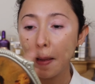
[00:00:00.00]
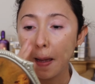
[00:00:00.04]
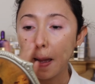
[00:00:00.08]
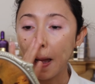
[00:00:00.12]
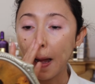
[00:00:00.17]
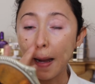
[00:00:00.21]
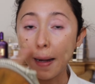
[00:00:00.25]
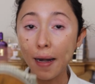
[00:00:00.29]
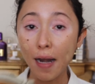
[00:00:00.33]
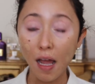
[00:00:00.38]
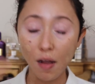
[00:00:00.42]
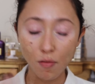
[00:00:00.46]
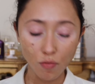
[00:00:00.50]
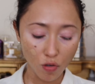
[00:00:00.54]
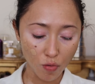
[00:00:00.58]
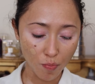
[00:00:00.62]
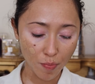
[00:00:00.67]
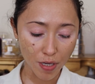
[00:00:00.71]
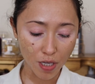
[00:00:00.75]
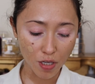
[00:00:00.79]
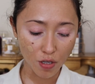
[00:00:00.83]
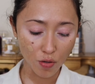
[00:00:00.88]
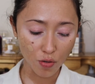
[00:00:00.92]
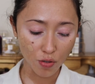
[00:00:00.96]
And I will be
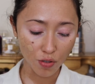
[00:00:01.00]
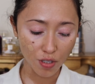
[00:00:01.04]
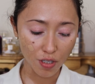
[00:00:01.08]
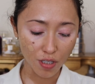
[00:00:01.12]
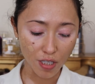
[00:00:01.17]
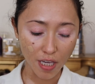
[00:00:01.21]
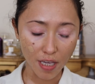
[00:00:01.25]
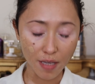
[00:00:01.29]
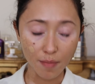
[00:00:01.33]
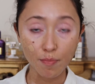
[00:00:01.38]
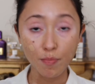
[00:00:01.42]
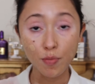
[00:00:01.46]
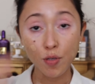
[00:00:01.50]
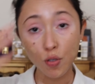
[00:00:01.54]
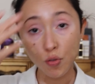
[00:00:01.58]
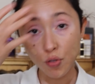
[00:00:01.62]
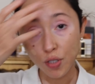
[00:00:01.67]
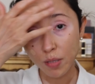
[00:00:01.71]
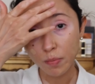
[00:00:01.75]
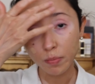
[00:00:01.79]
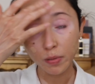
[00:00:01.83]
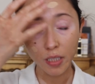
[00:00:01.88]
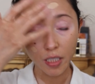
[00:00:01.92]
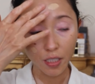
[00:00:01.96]
using a beauty
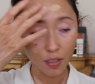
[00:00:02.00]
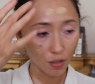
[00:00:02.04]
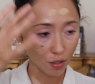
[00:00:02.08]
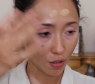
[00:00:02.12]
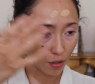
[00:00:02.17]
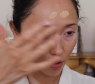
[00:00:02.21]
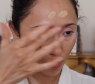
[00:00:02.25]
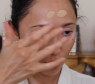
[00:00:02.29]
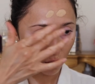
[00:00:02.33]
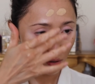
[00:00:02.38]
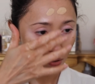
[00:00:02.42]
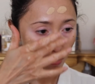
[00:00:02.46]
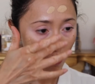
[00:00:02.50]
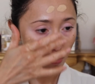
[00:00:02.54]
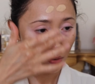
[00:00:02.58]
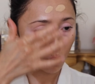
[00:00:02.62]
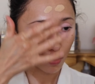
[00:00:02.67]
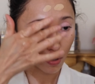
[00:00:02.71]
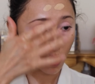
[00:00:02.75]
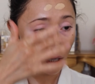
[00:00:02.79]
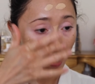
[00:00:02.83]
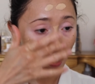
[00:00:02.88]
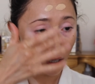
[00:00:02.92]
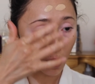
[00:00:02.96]
blender
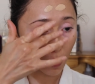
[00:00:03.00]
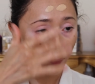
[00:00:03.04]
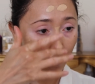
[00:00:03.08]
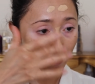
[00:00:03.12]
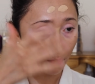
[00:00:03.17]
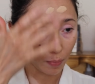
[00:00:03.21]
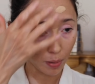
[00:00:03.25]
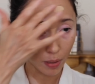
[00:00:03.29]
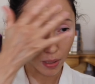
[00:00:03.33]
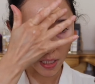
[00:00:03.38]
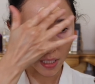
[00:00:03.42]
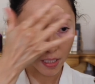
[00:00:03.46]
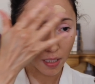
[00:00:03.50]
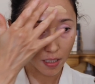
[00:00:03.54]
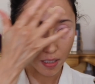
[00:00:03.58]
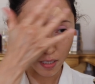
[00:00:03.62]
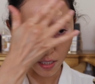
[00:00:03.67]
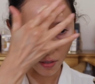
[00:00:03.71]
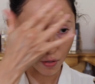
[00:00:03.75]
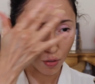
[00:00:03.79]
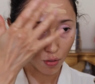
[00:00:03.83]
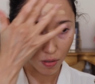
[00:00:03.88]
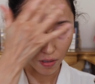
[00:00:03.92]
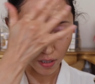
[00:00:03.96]
to blend this
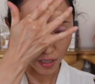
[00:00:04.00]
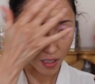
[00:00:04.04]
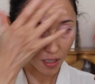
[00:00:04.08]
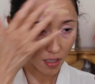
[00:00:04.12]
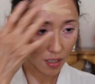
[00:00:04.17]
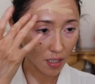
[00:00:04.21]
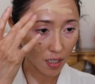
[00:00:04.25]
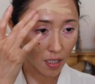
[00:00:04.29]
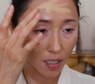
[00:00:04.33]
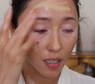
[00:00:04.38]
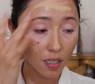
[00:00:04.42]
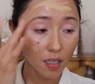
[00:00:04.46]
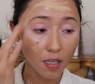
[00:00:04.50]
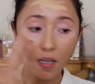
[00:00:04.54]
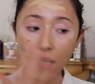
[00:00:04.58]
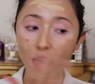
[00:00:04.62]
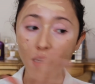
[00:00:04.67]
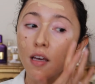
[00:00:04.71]
into the skin.